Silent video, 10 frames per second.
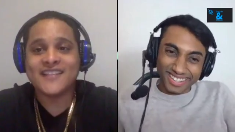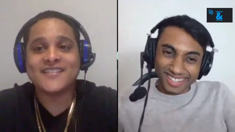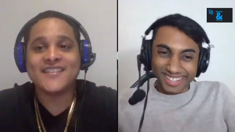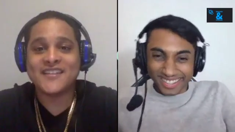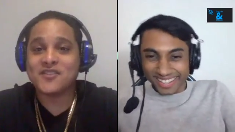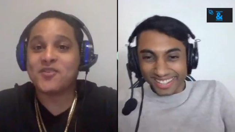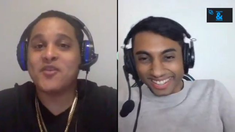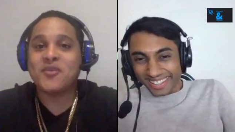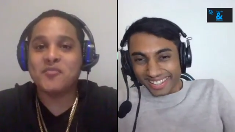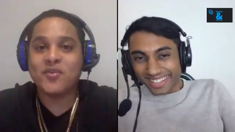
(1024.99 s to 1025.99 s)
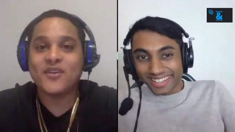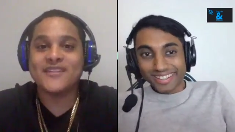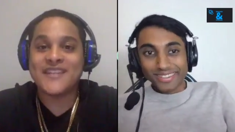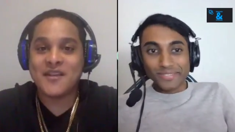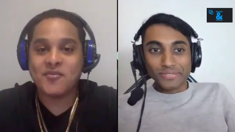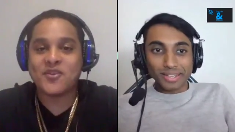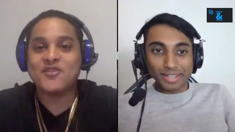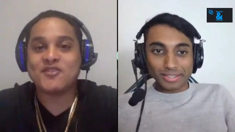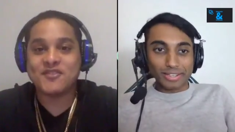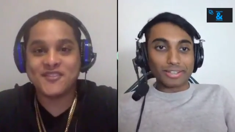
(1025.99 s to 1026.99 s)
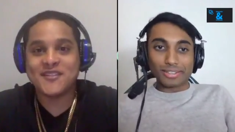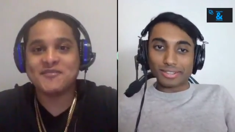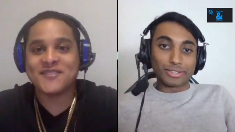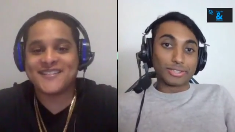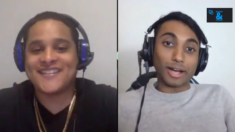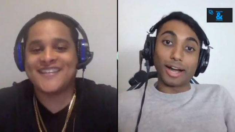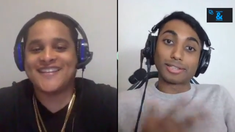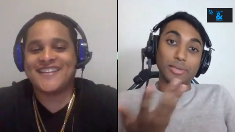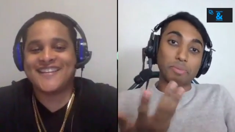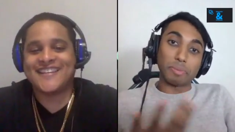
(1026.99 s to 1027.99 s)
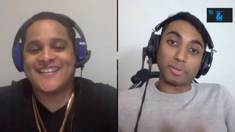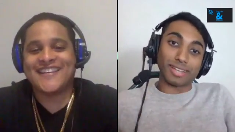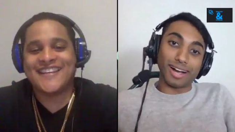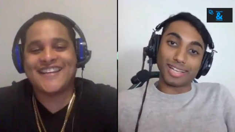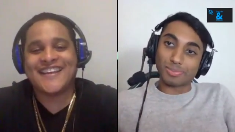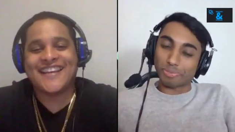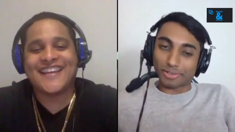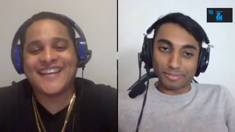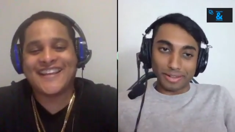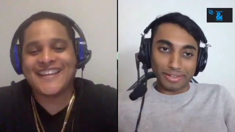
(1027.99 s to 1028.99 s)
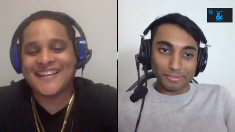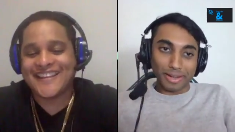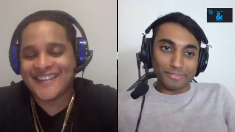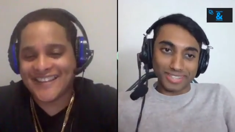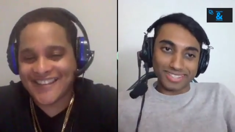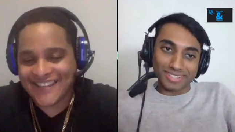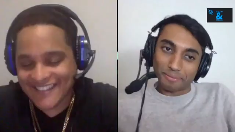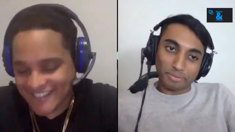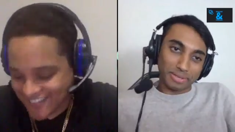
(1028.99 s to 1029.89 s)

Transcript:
Speaker 1: that's a great way to put it. Tamed creatures. Yep.
Speaker 2: Talk to people at the hospital, man. You might meet some